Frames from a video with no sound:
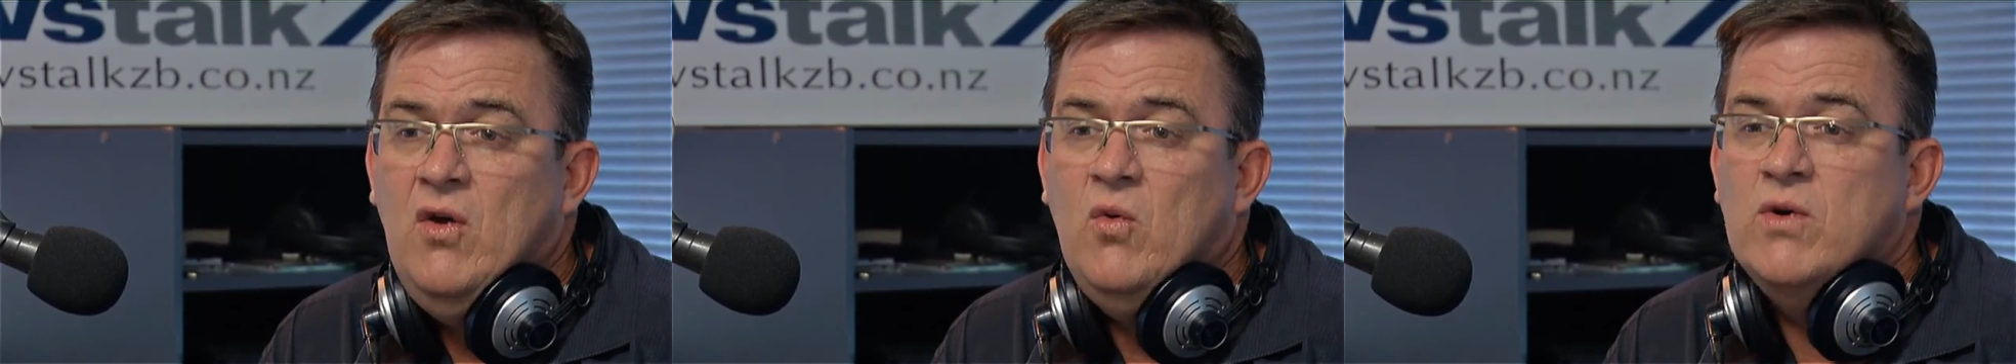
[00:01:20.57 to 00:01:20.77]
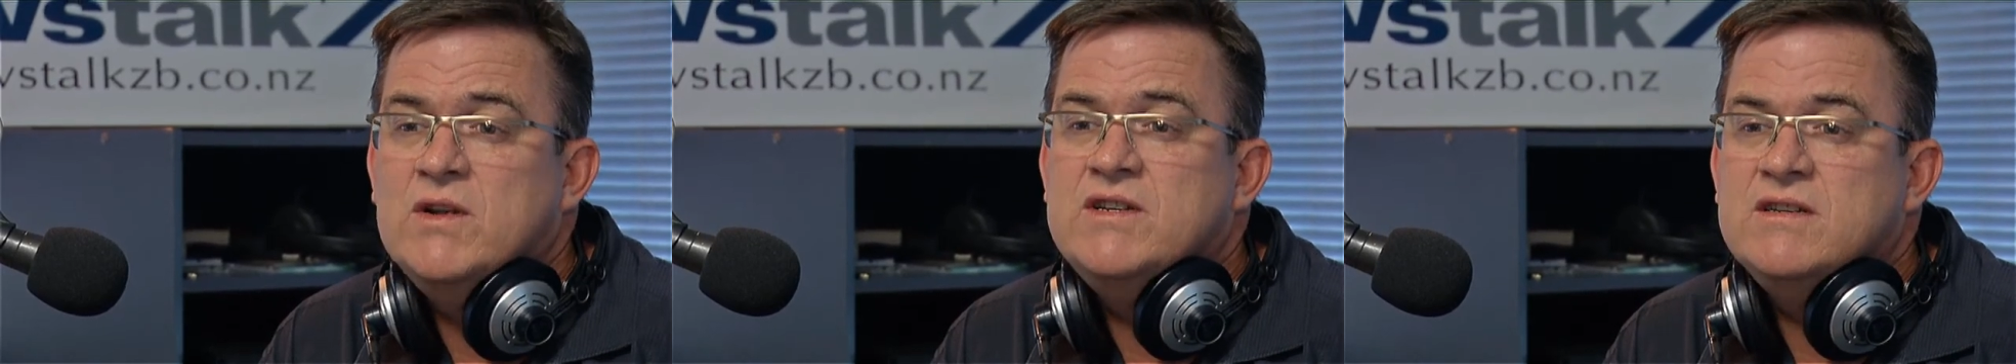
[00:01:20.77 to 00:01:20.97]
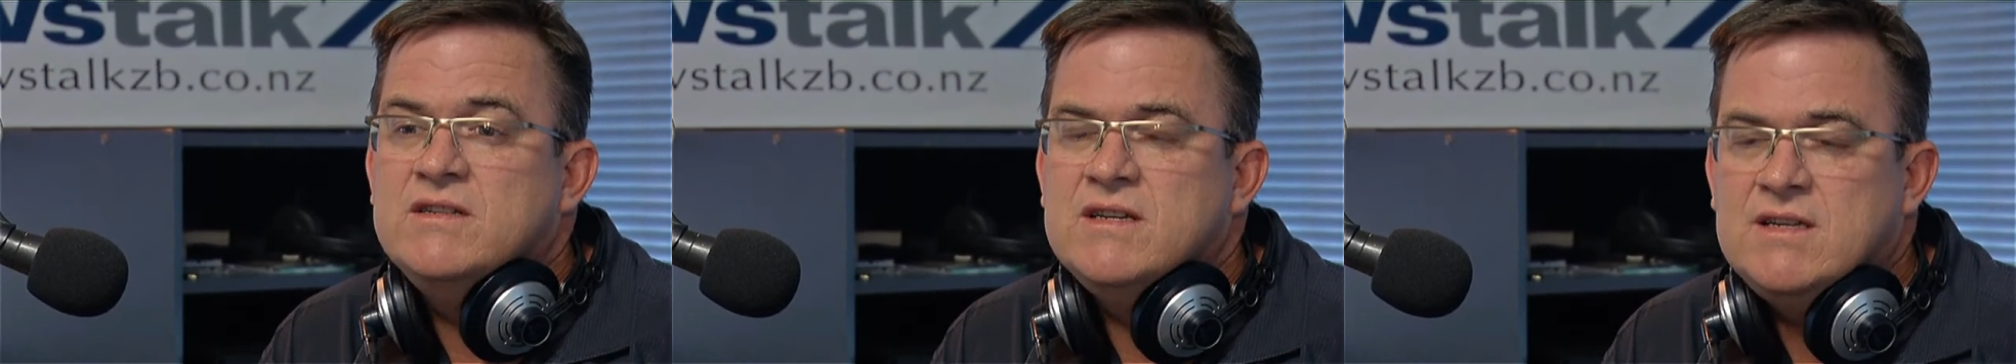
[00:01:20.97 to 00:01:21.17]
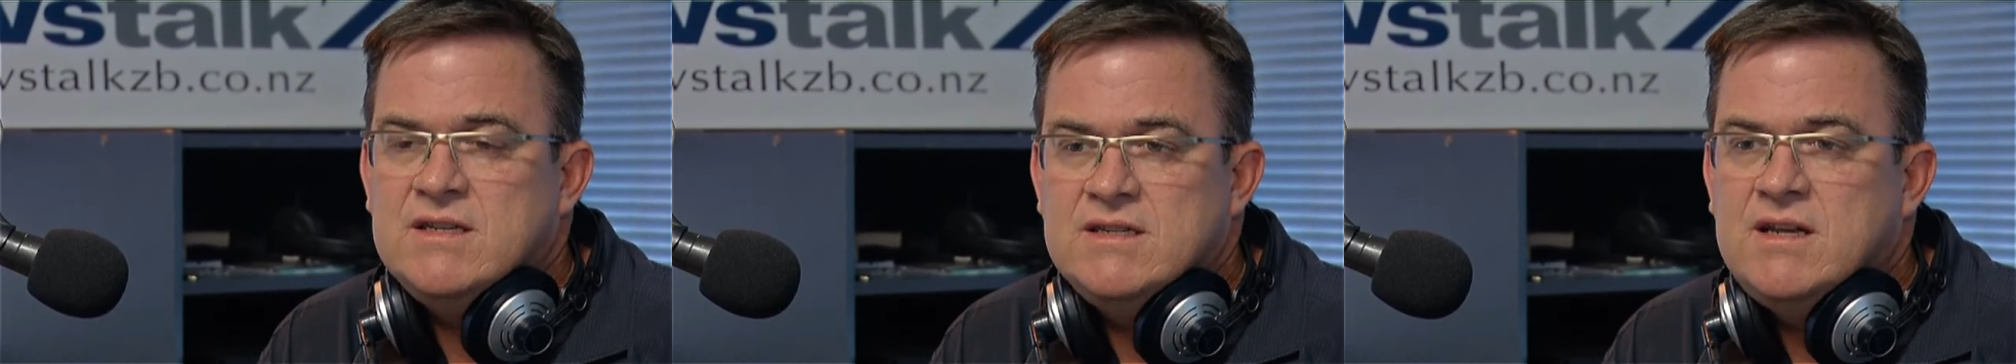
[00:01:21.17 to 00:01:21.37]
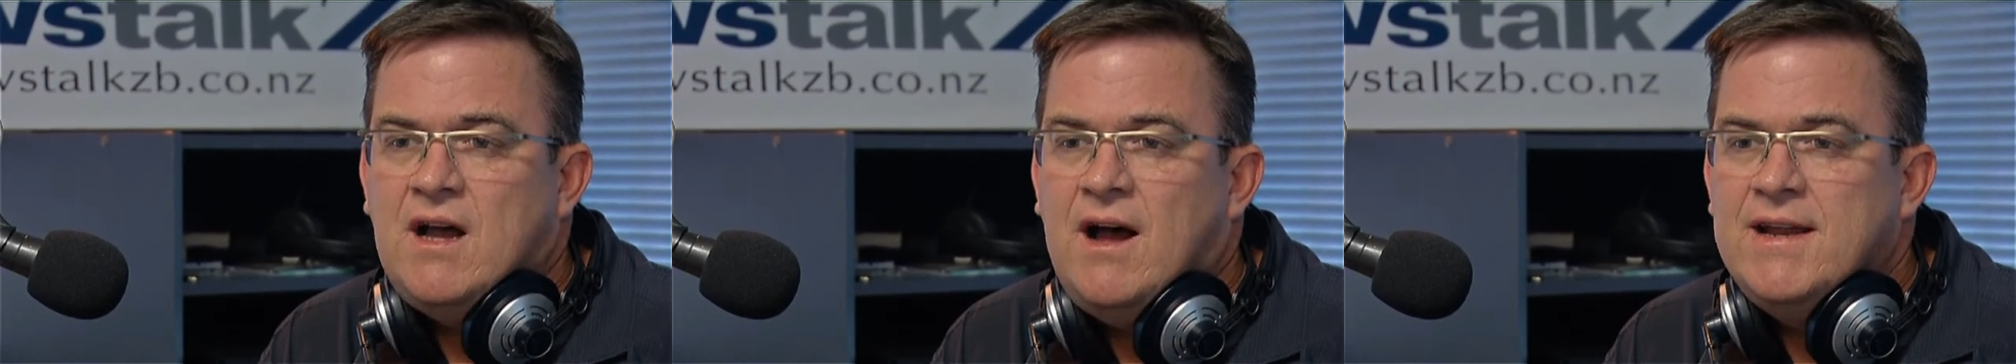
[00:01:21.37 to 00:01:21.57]
which is
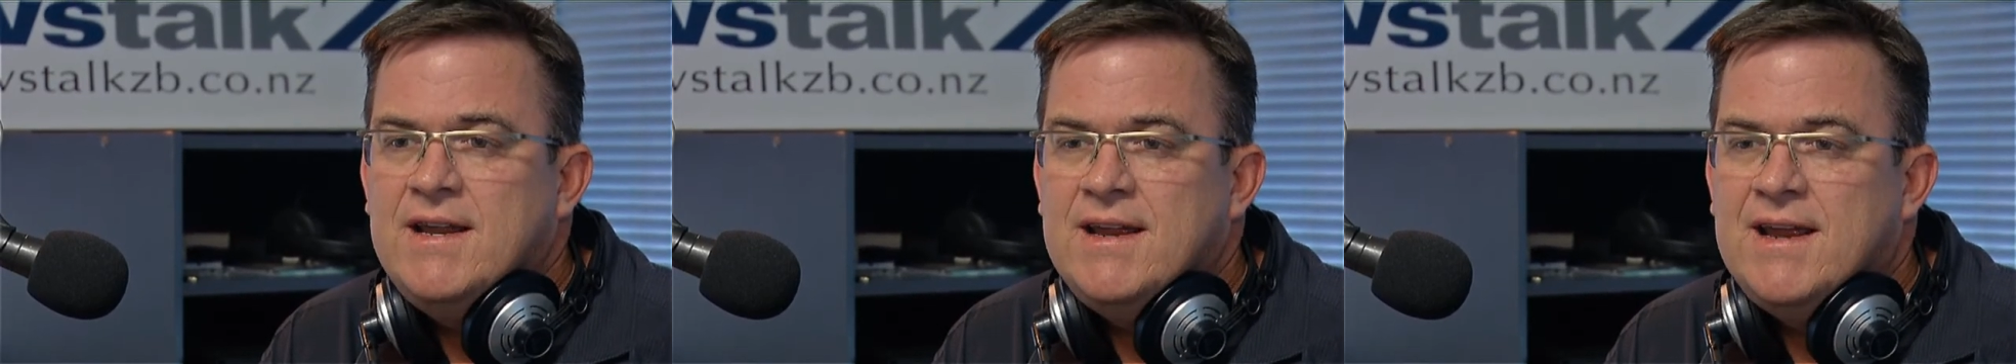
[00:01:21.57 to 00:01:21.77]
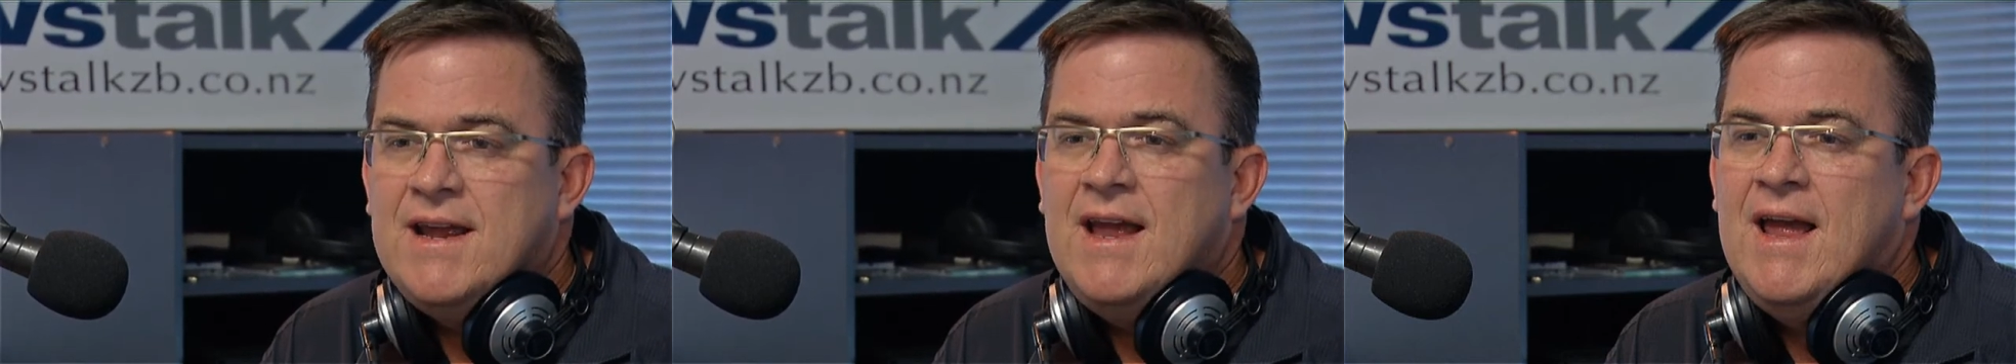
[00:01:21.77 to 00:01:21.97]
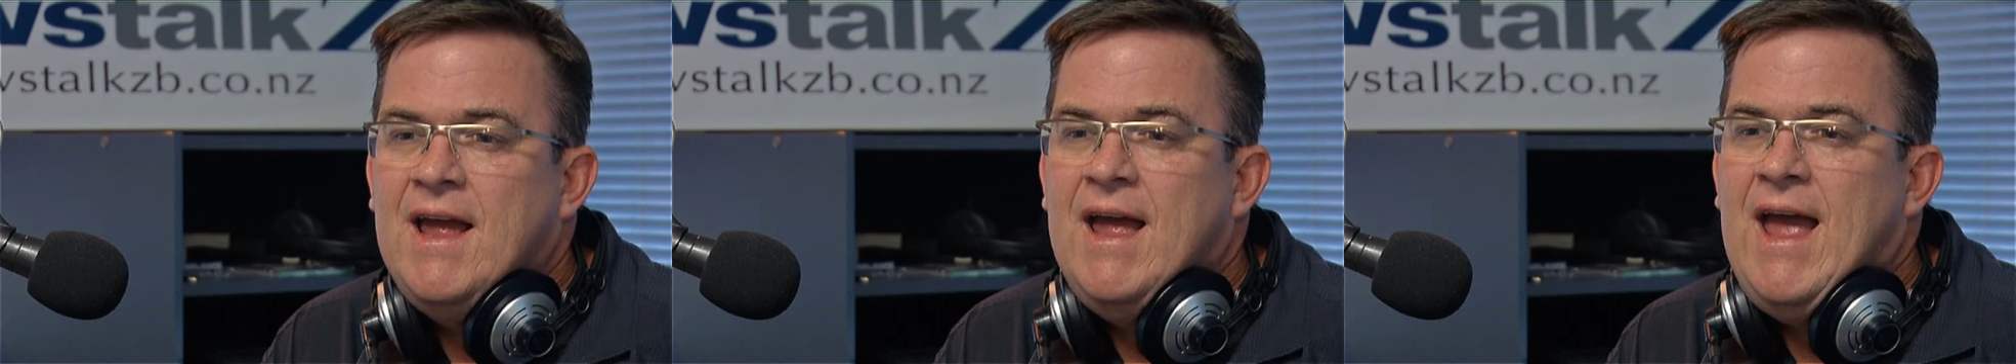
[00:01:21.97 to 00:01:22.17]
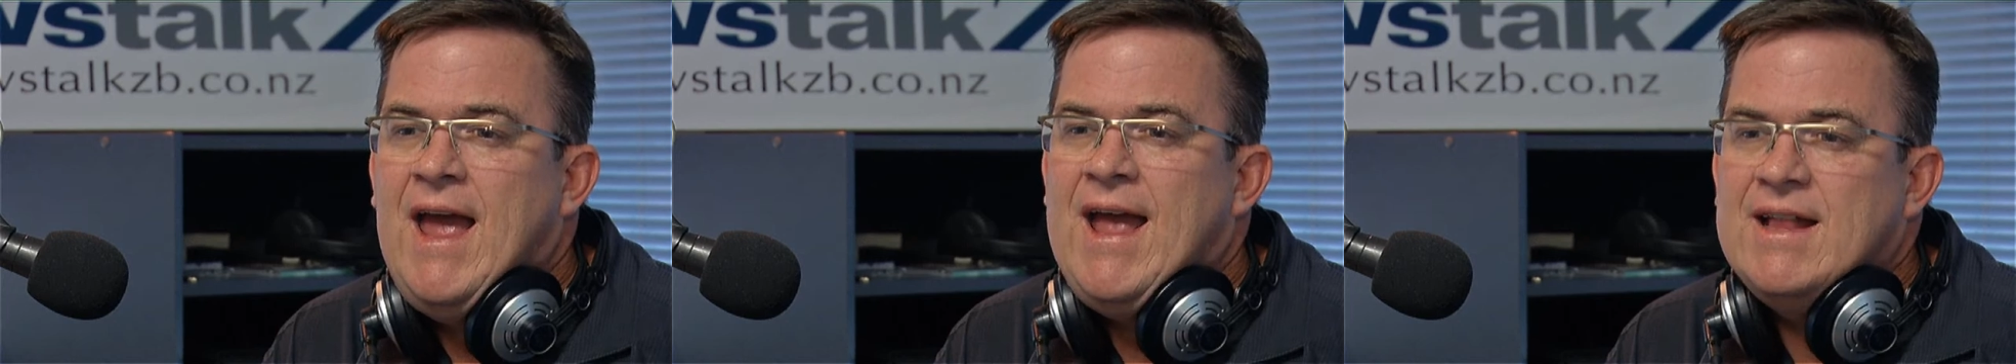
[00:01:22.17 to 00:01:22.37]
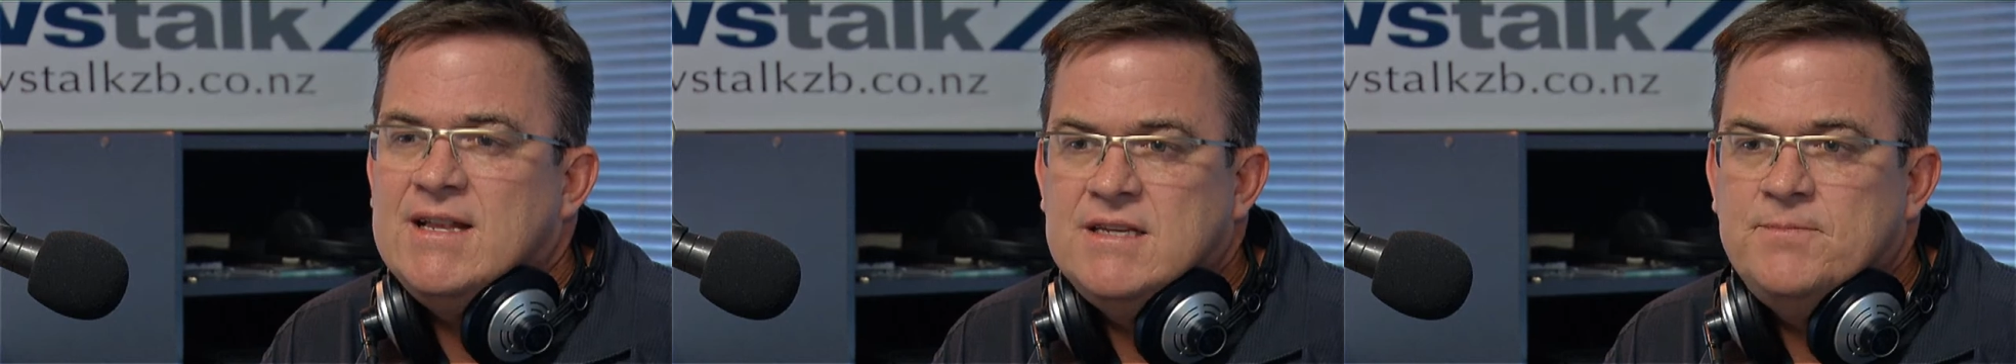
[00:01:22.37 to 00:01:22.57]
exciting and